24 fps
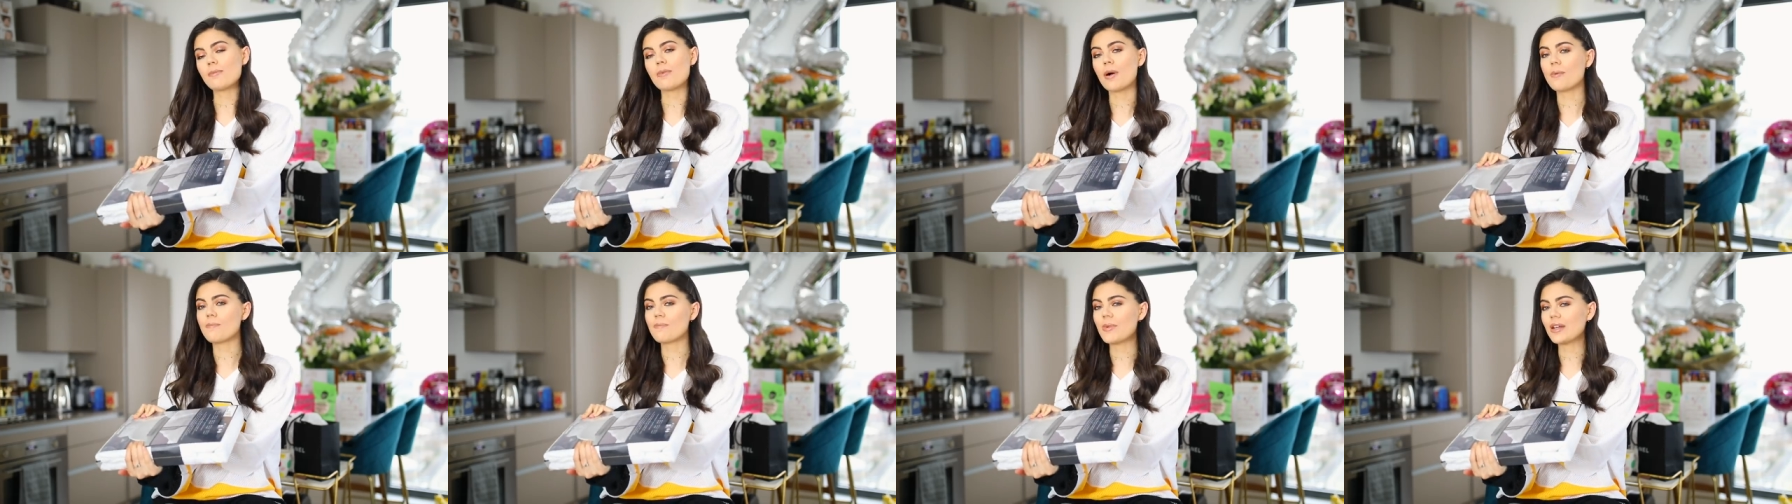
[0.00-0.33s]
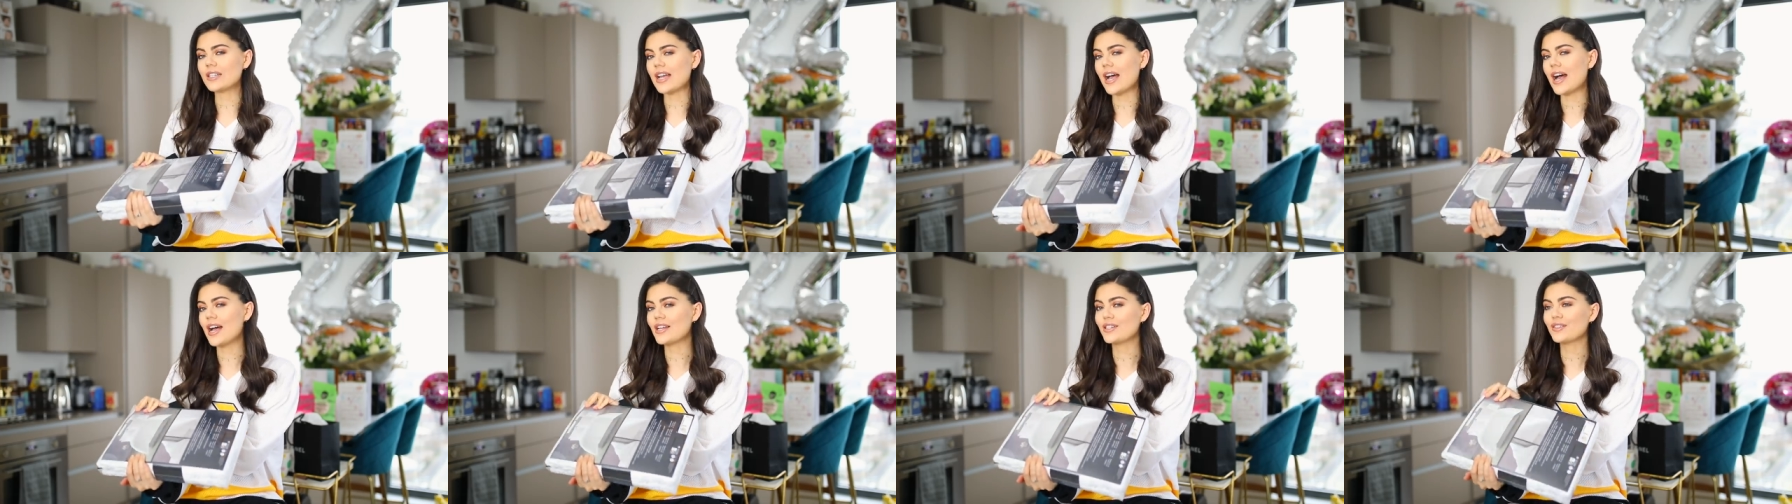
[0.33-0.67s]
mum and my
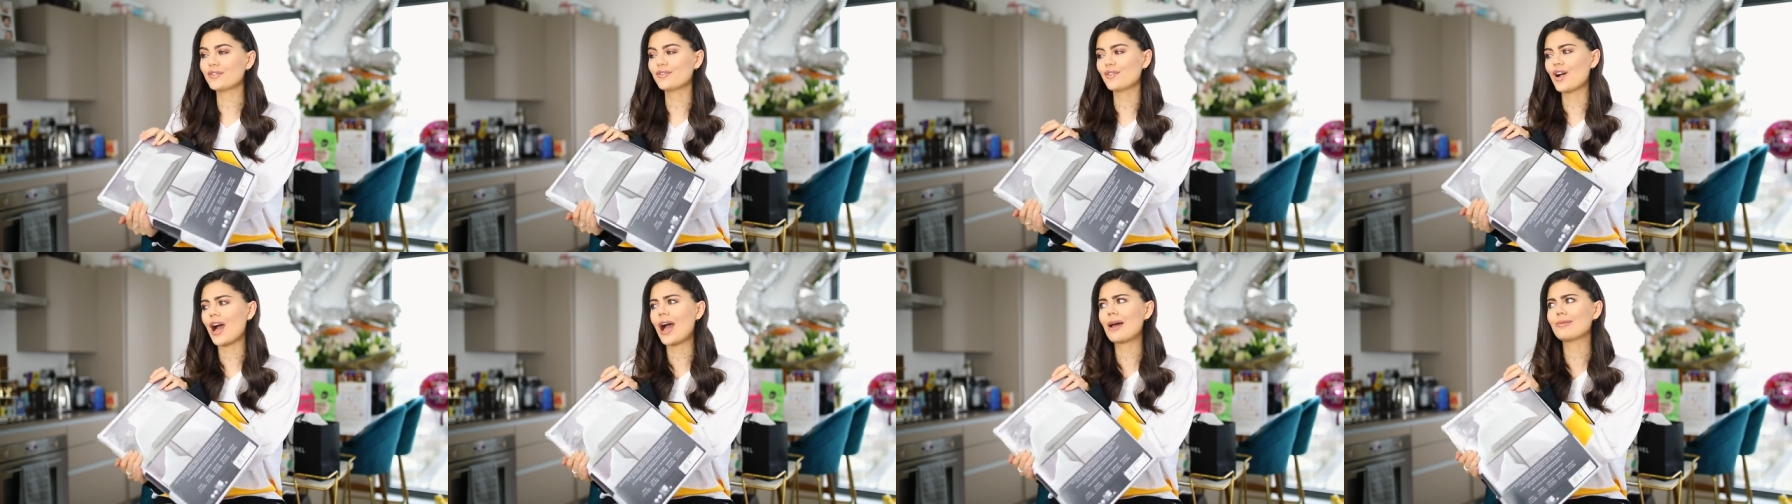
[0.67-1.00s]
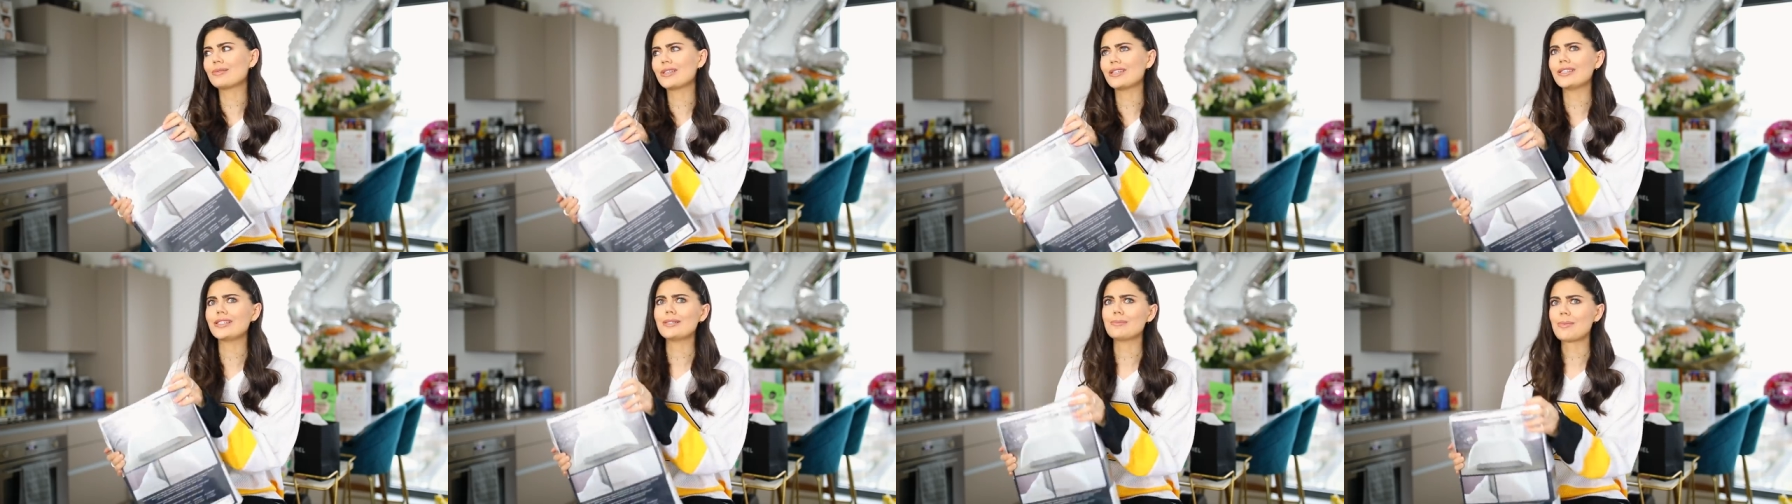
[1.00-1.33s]
dad for
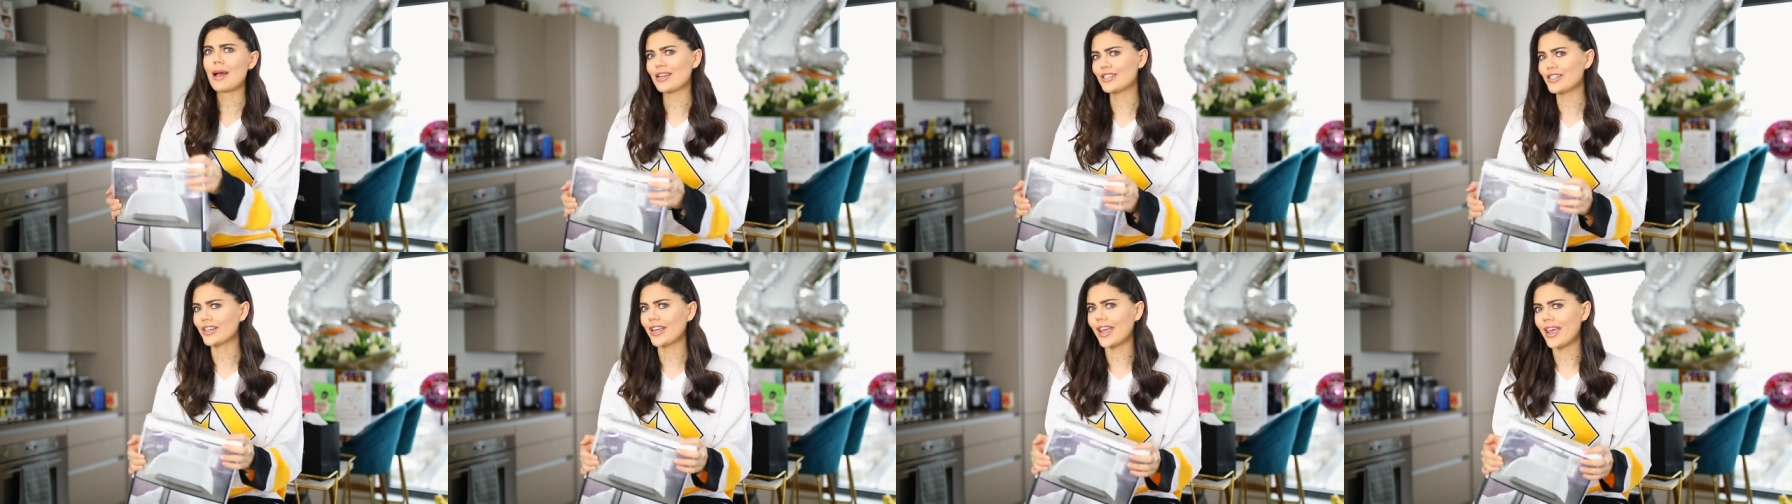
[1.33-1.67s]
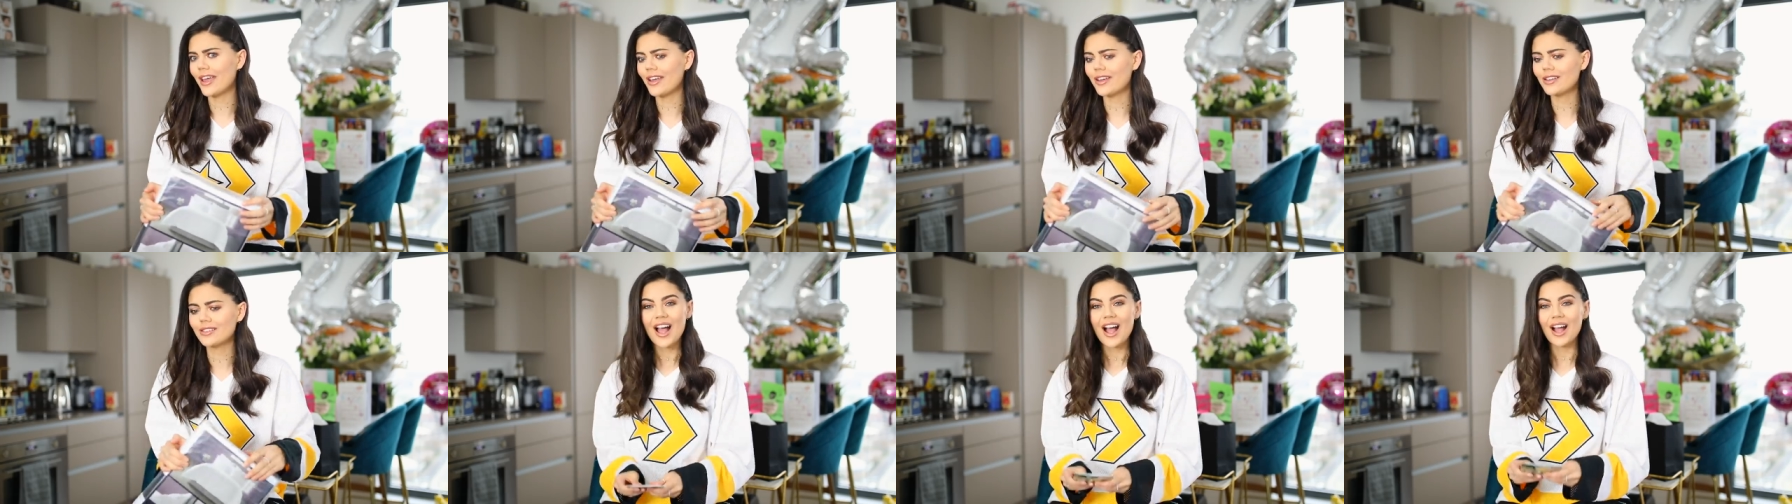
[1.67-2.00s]
absolutely smashing
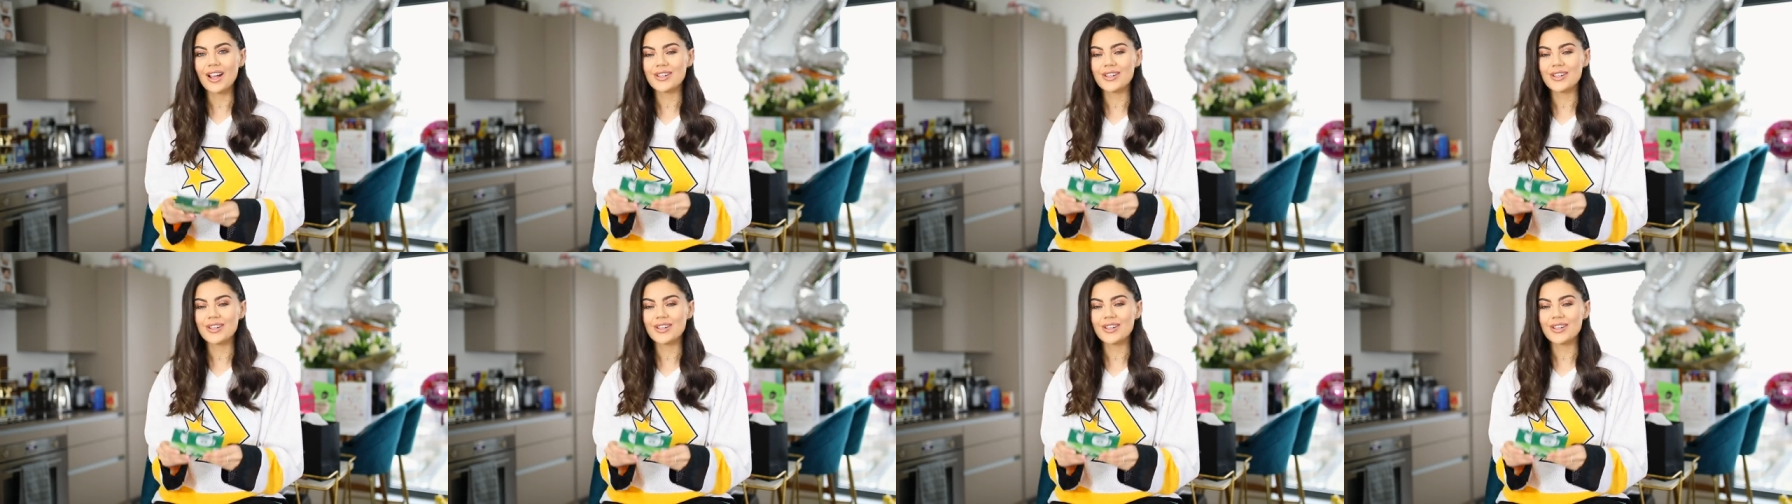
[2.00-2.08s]
it.